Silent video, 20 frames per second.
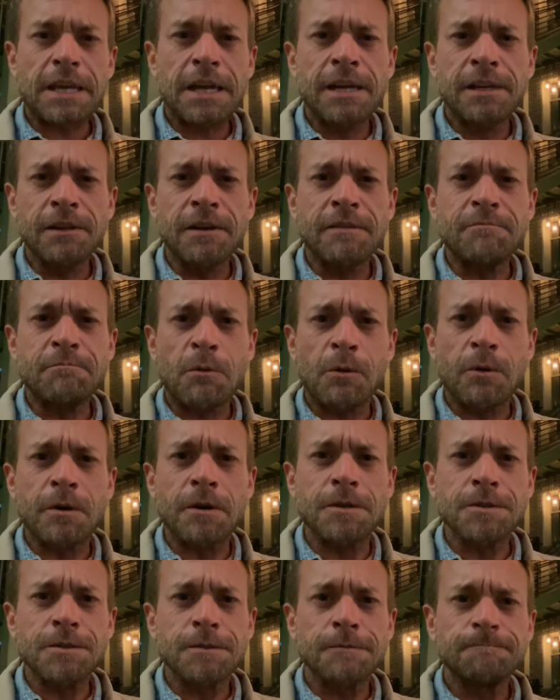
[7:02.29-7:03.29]
I love
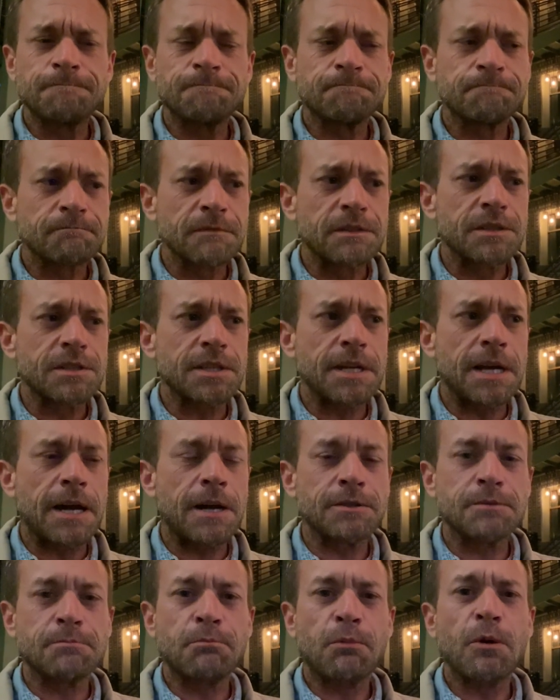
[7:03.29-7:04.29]
porters and
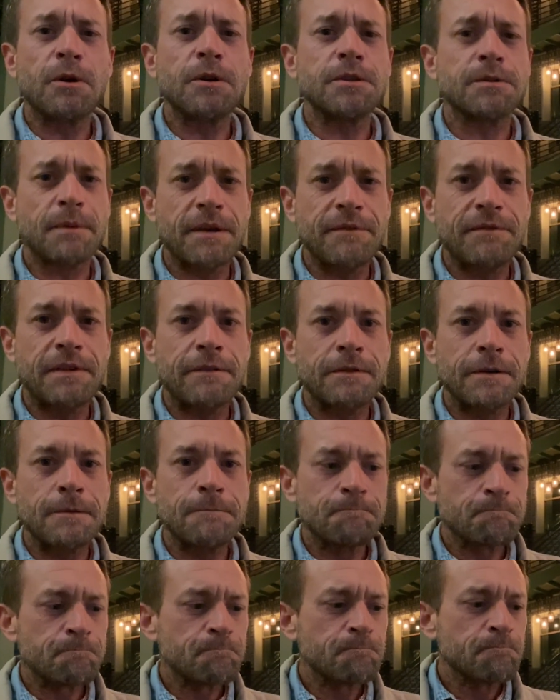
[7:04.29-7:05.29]
stouts. Porters are my favorite
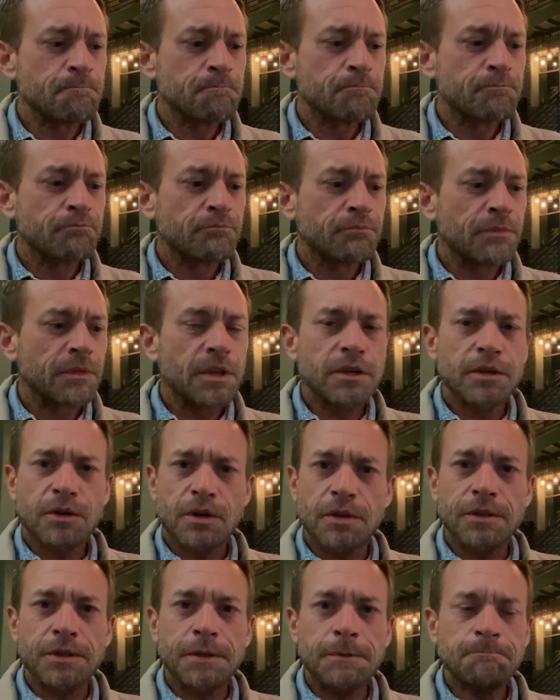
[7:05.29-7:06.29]

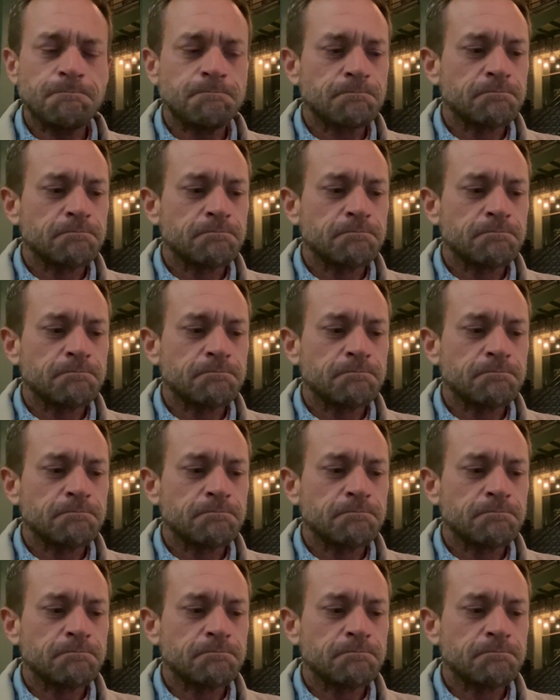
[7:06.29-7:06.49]
currently.